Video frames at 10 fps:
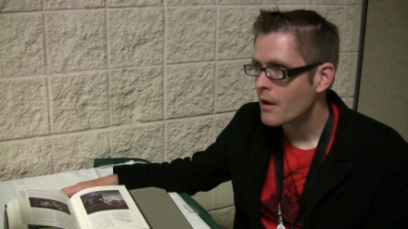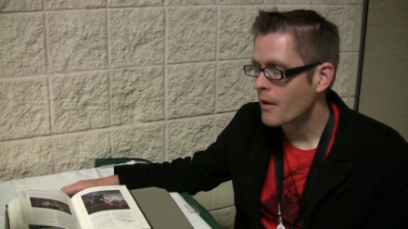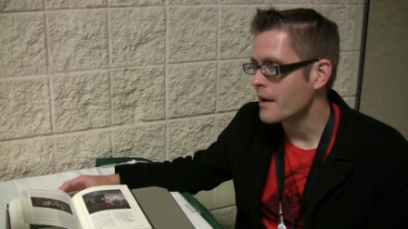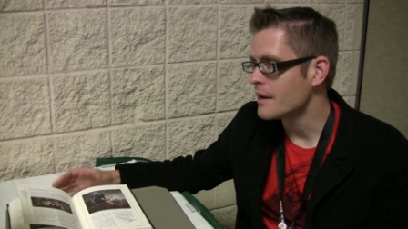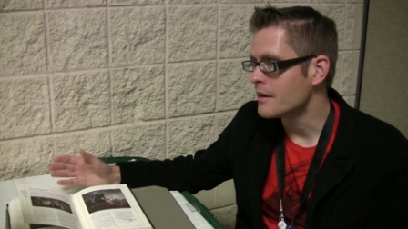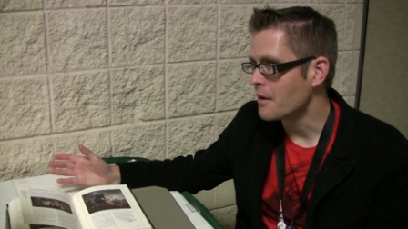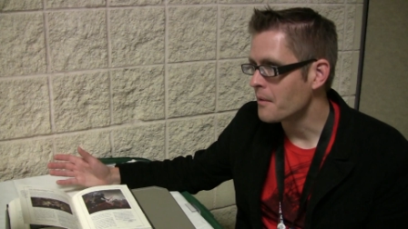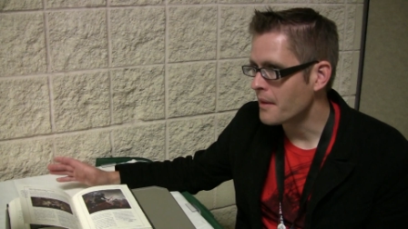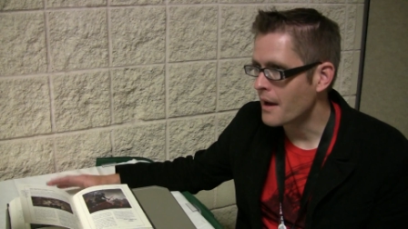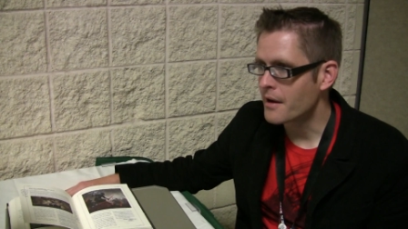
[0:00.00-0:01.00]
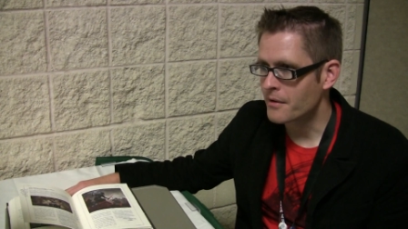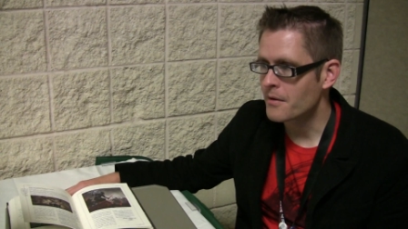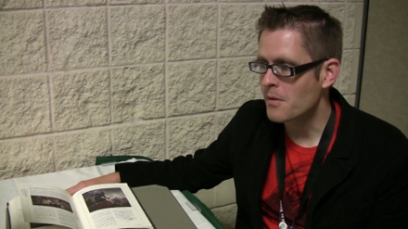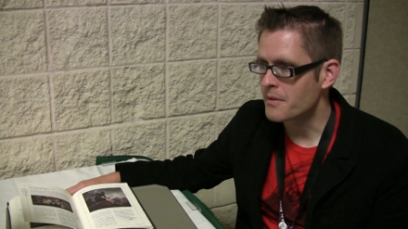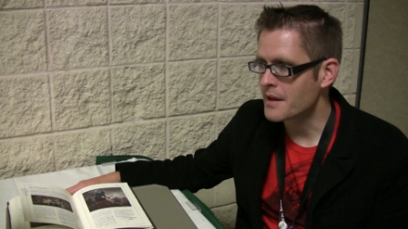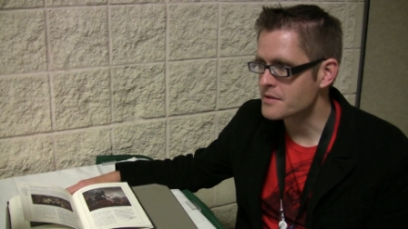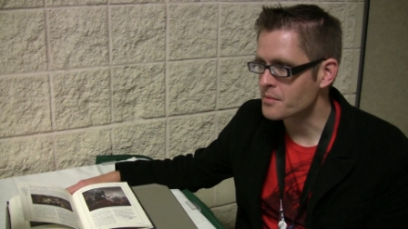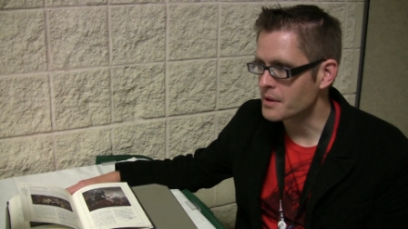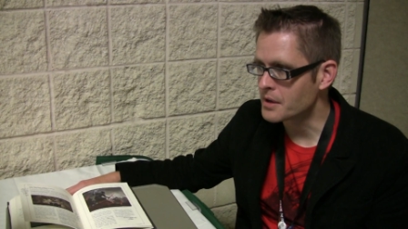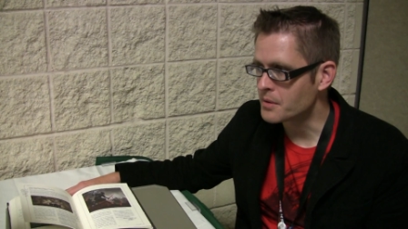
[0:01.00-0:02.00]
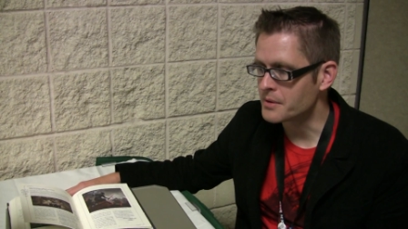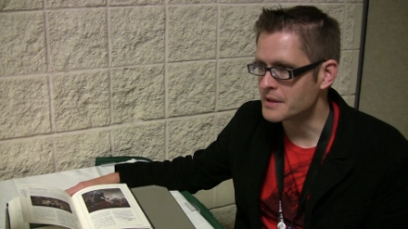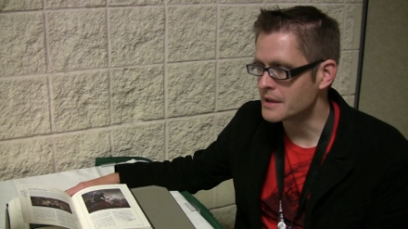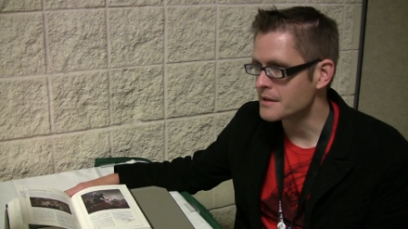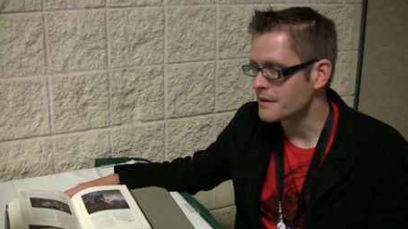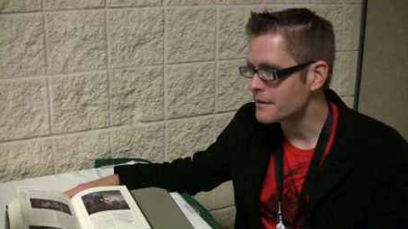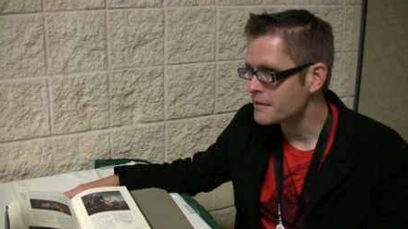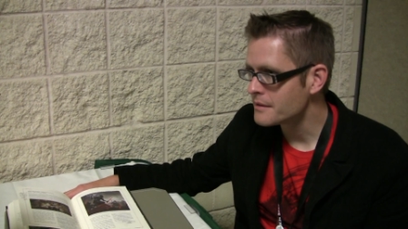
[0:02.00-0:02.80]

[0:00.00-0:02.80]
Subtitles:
or I didn't know that, or oh, that's a really cool detail.